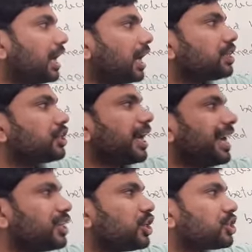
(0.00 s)
and
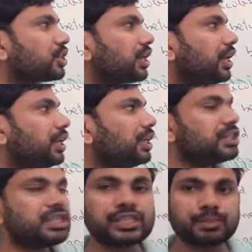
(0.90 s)
NH3
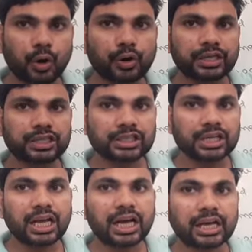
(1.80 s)
it is product,
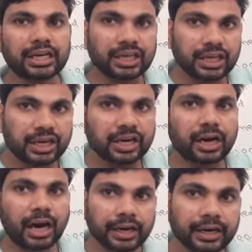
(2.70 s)
and
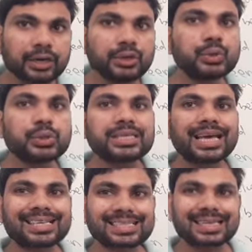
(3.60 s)
here iron used
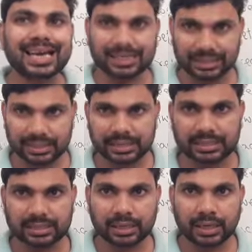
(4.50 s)
as
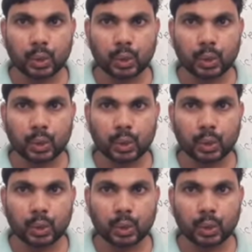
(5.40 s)
catalyst.